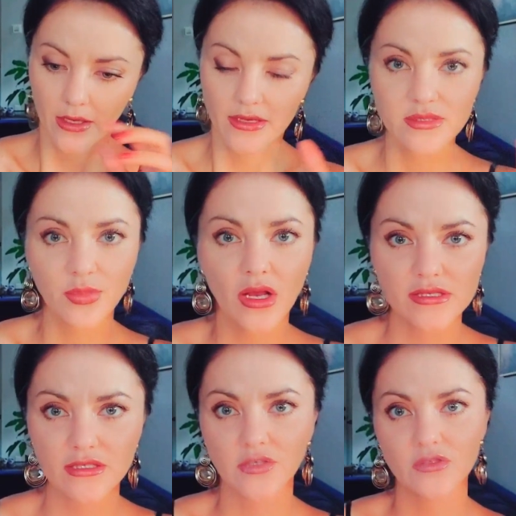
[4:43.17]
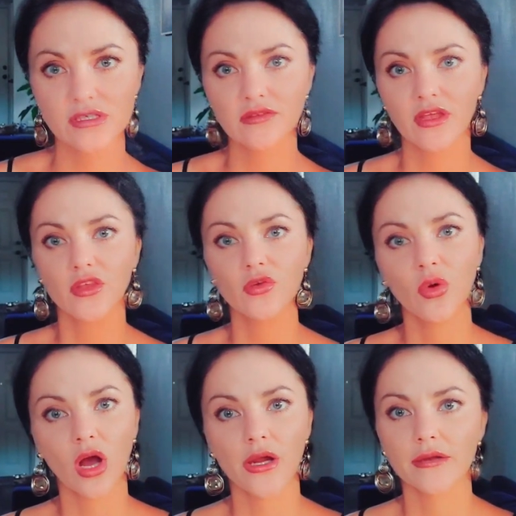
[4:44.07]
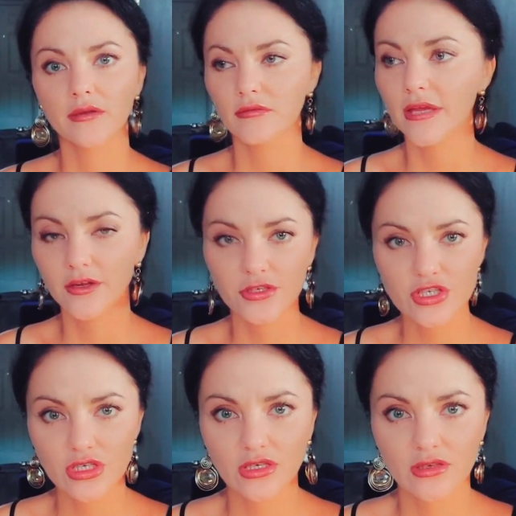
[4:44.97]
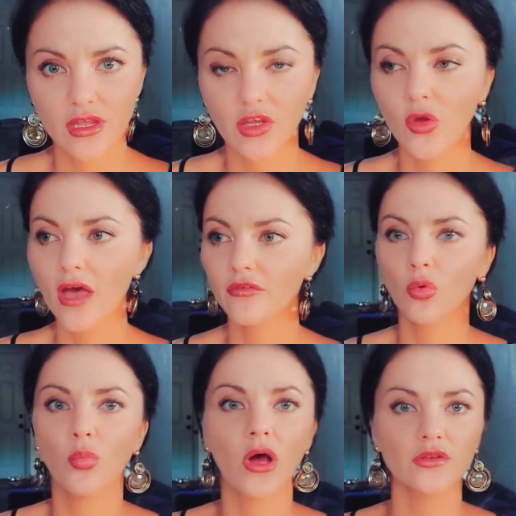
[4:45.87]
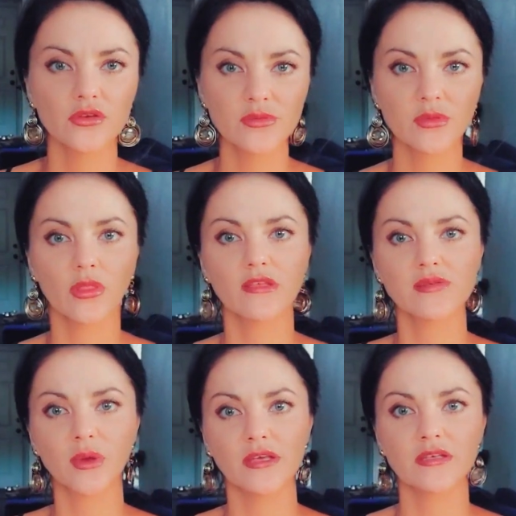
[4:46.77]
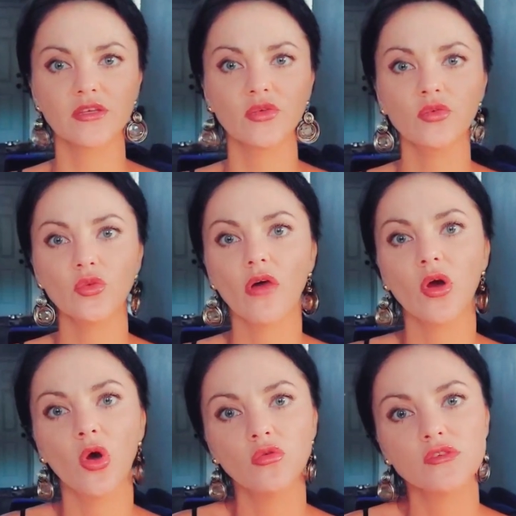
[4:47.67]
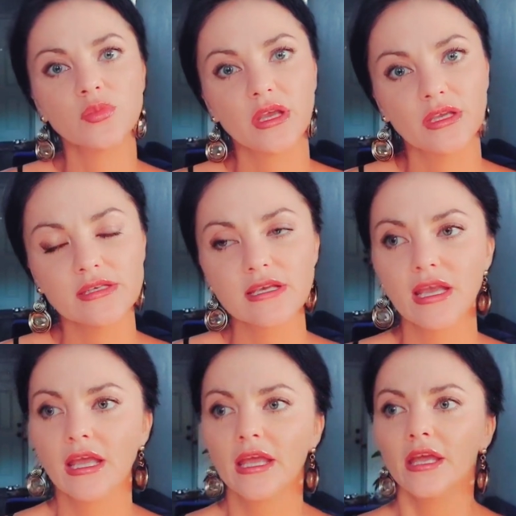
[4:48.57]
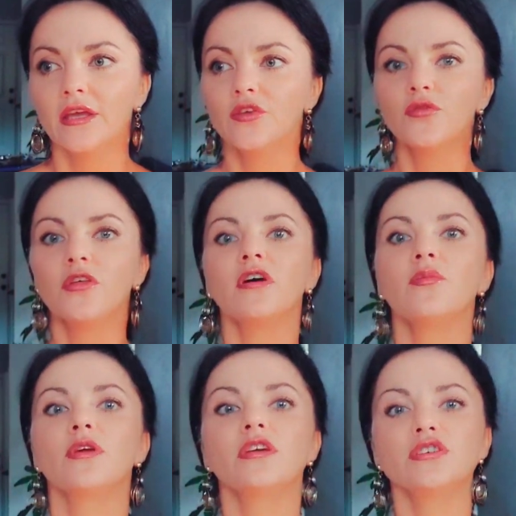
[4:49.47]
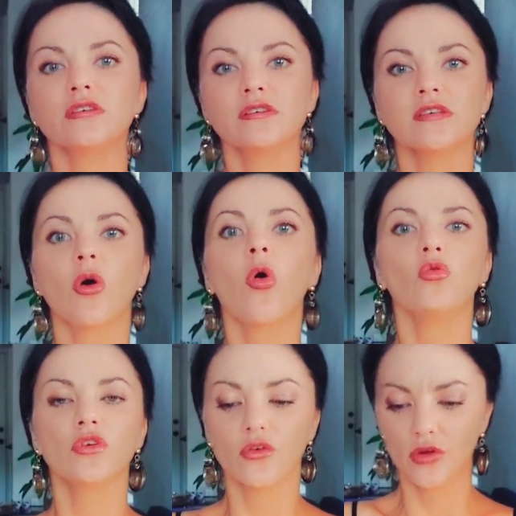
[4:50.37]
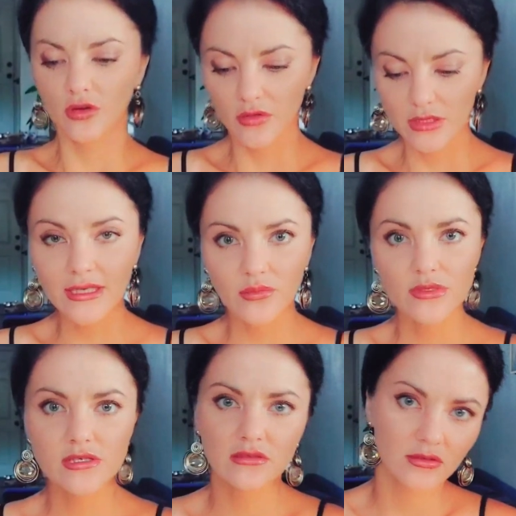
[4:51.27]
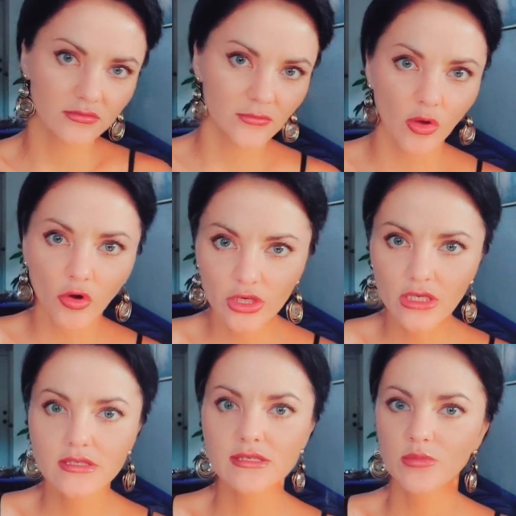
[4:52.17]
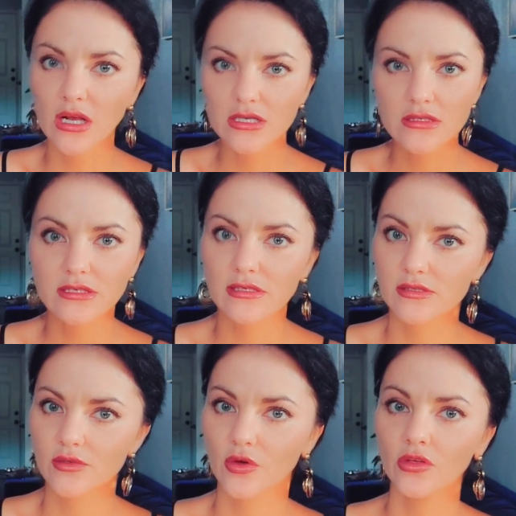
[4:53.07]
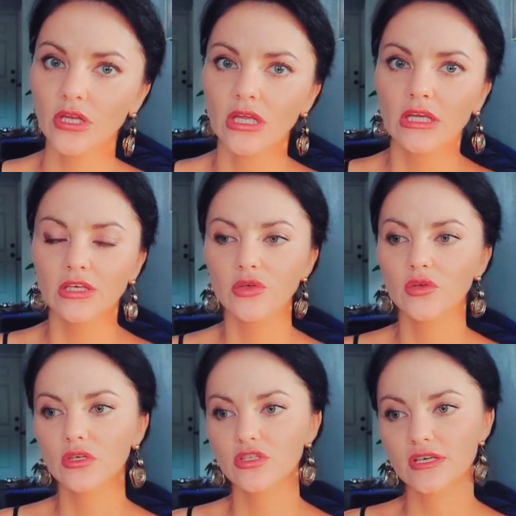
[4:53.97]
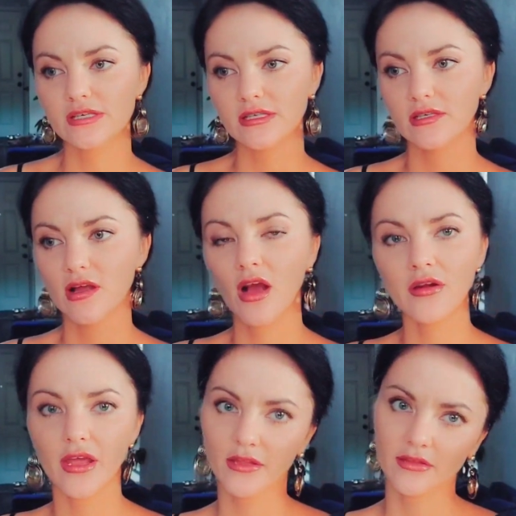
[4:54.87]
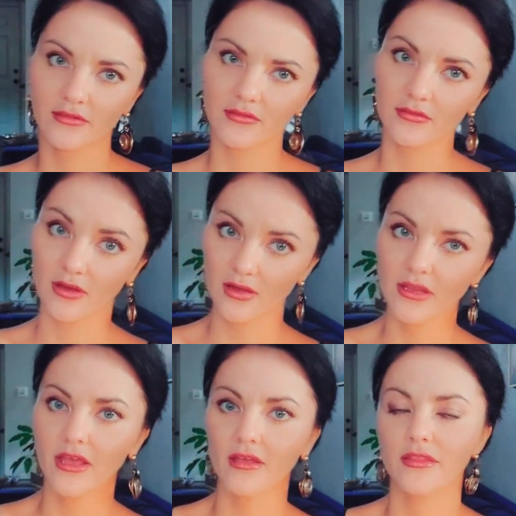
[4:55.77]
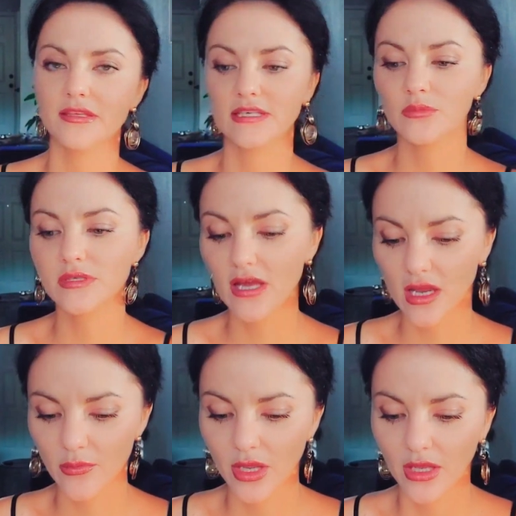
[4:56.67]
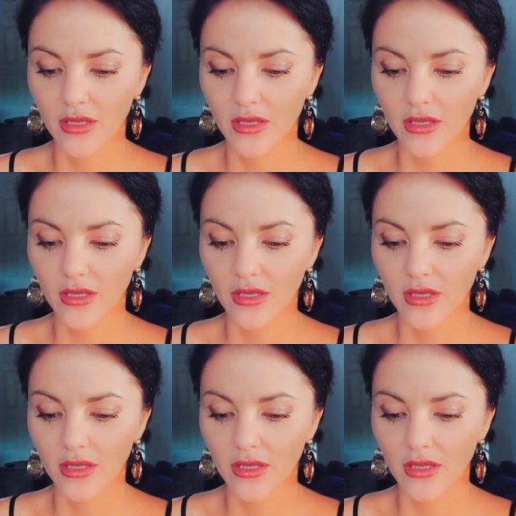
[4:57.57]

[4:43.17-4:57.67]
expands and you see that you are energy, that you have no boundaries between the space and you, you are the whole space, you feel vibrations in all your limbs, um, organs, muscles, and so on. You just are and not at the same time.